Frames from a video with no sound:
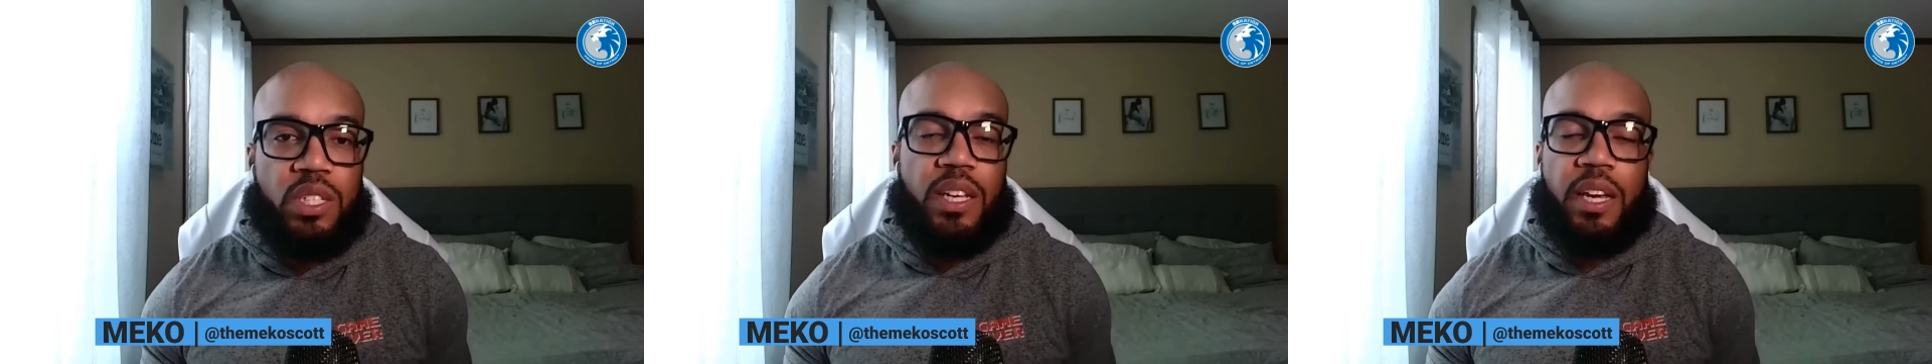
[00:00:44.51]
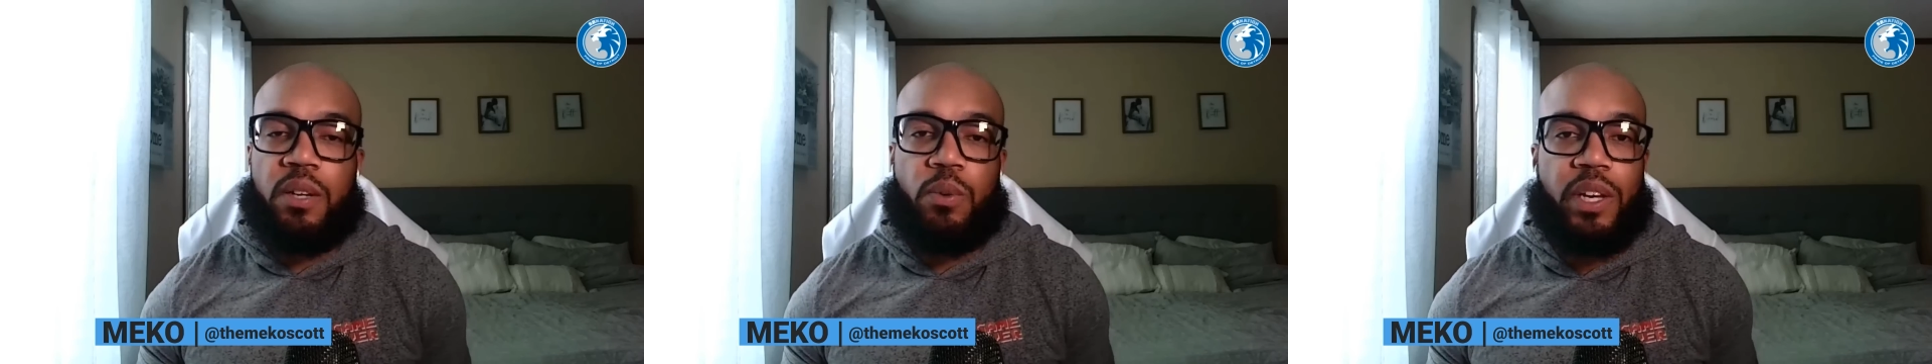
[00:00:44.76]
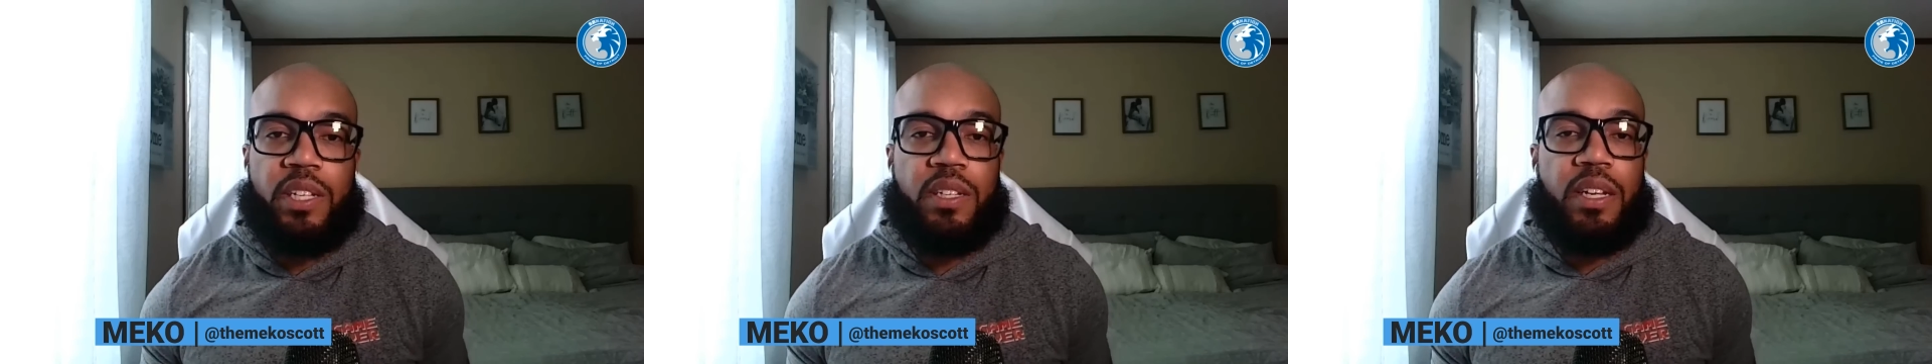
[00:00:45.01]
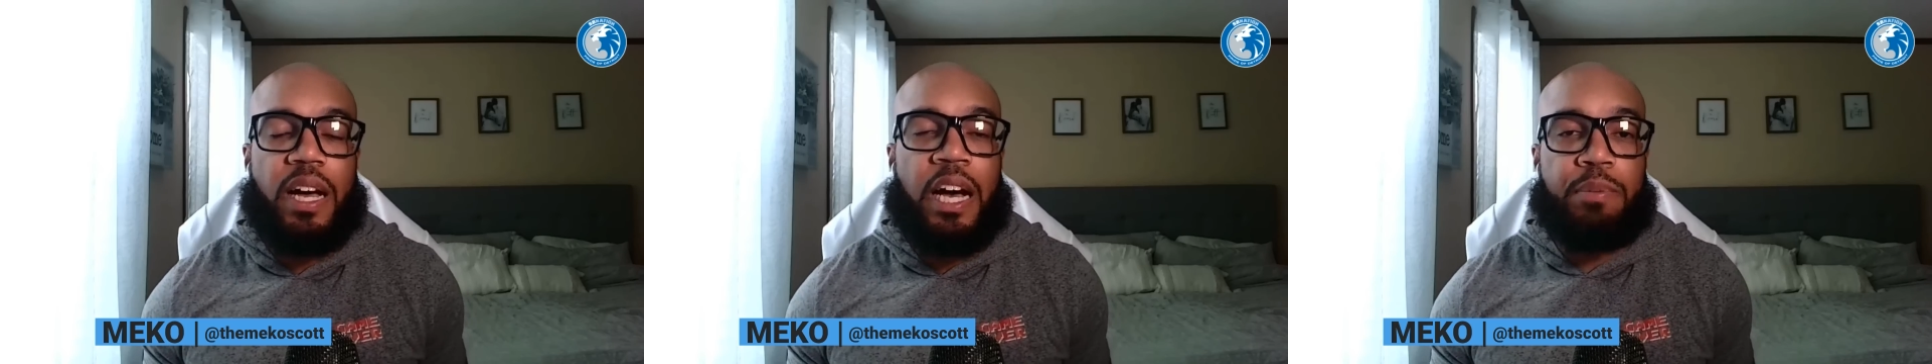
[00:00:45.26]
takeaways,
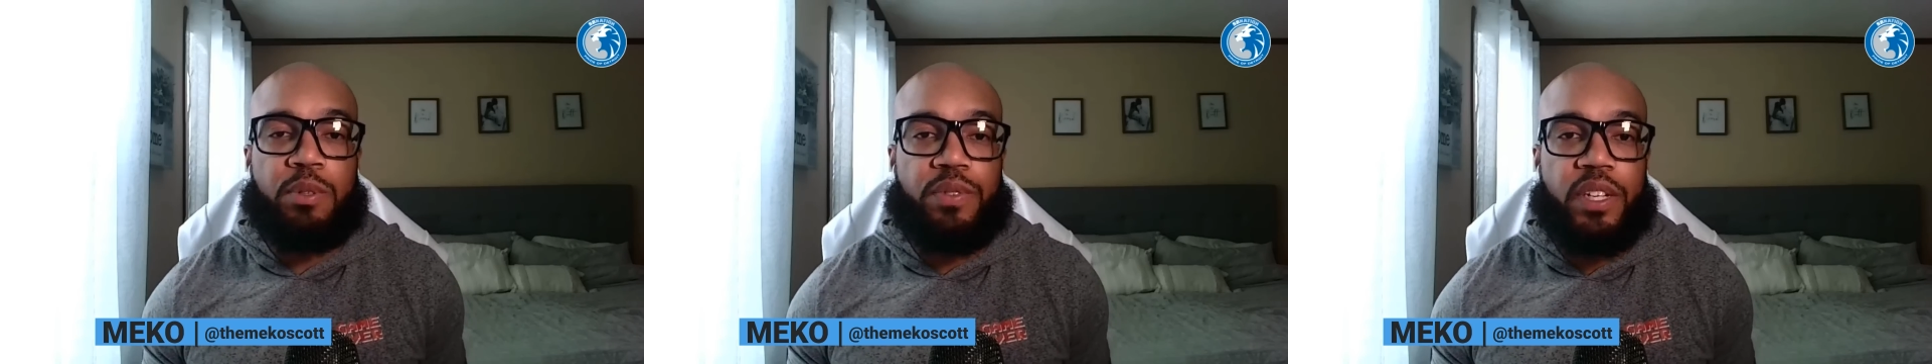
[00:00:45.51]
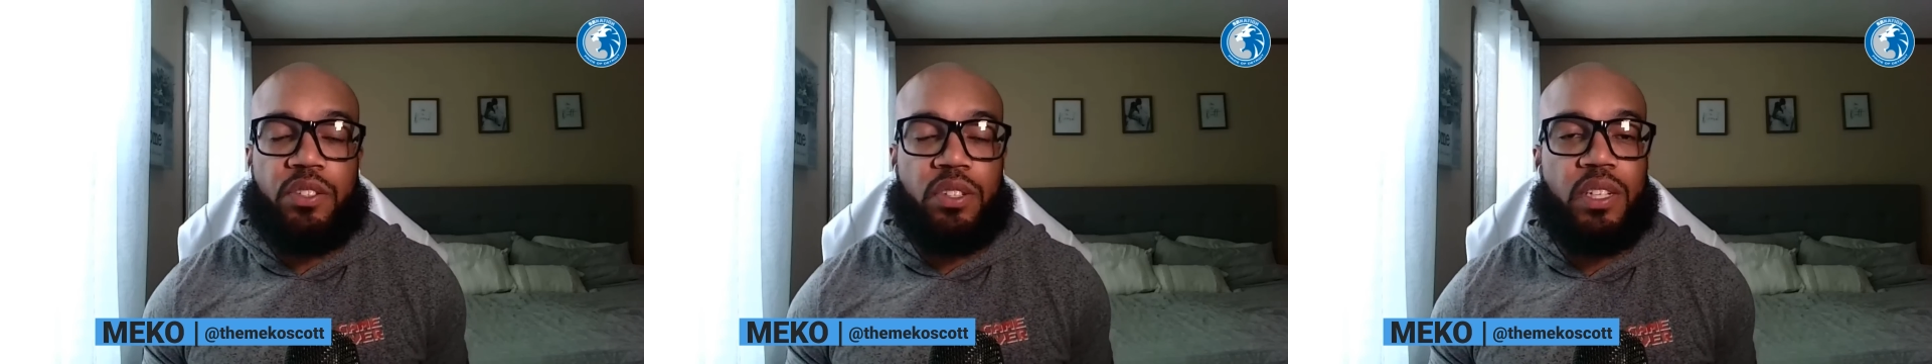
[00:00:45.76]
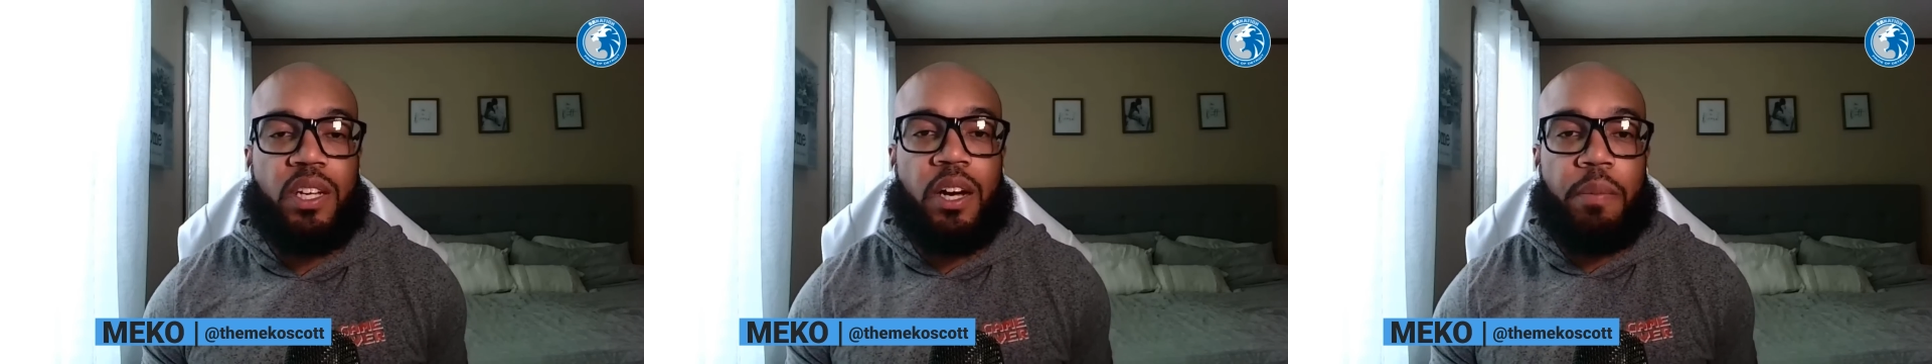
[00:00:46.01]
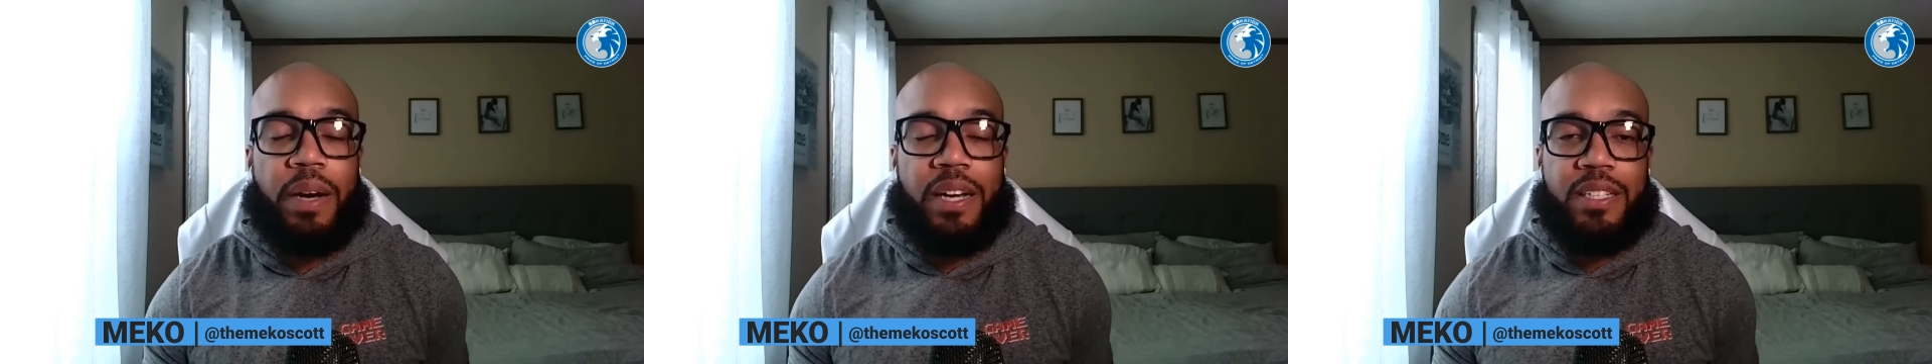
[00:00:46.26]
and observations to
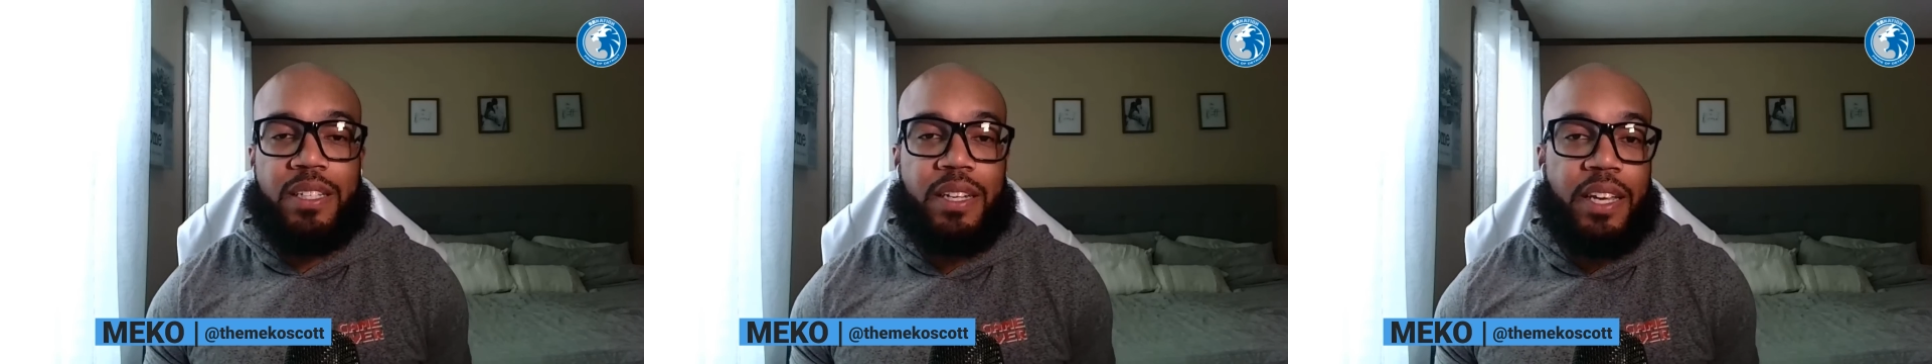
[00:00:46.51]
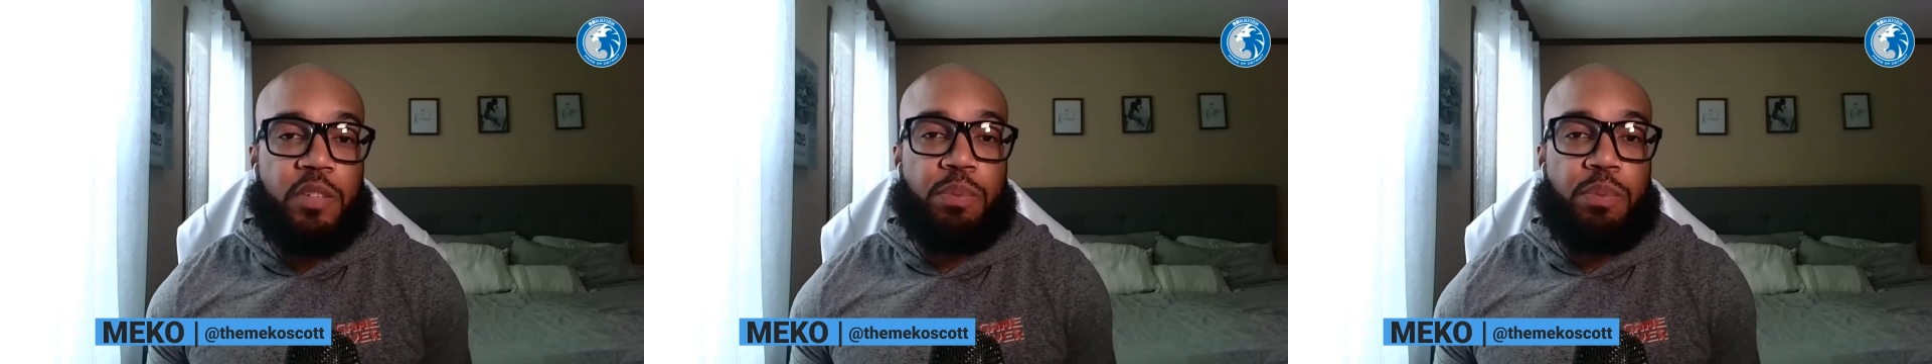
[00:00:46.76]
come out of today's